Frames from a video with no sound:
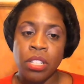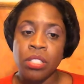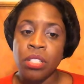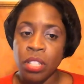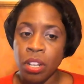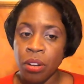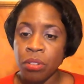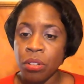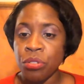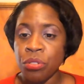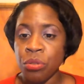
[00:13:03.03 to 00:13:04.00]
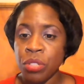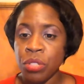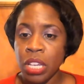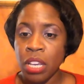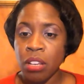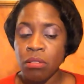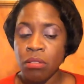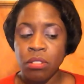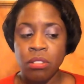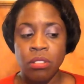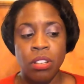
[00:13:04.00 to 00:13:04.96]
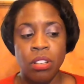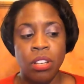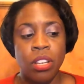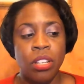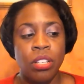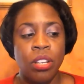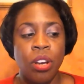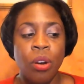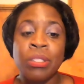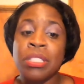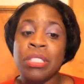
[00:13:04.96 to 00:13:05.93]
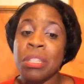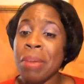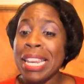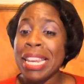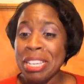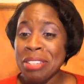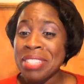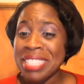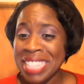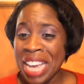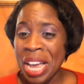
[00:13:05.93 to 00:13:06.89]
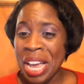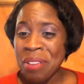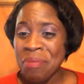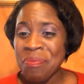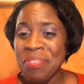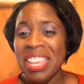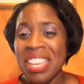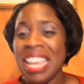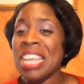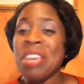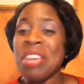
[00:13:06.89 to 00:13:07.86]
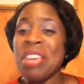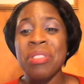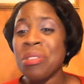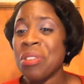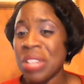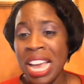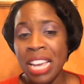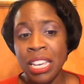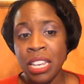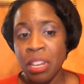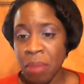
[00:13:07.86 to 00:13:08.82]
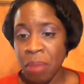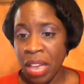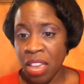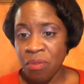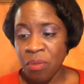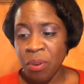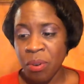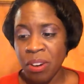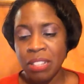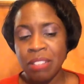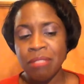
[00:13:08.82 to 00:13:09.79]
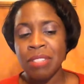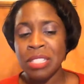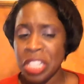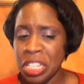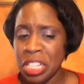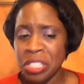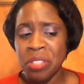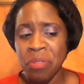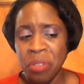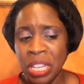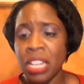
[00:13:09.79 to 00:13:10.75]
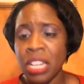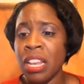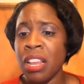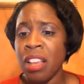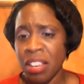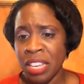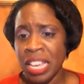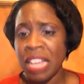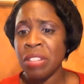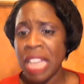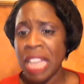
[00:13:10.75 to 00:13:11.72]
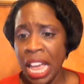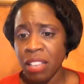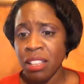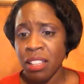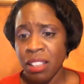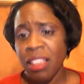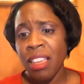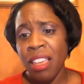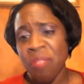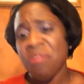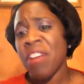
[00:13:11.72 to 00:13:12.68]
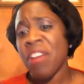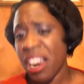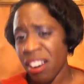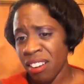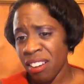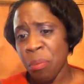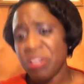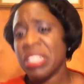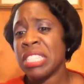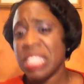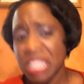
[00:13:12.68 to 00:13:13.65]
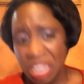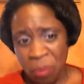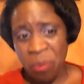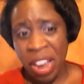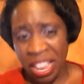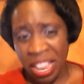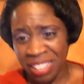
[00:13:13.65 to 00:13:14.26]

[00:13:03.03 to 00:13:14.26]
to learn those new skills on somebody else's dime, and even though you're not getting paid for it, the chances of you getting yelled at and fired are pretty slim, right?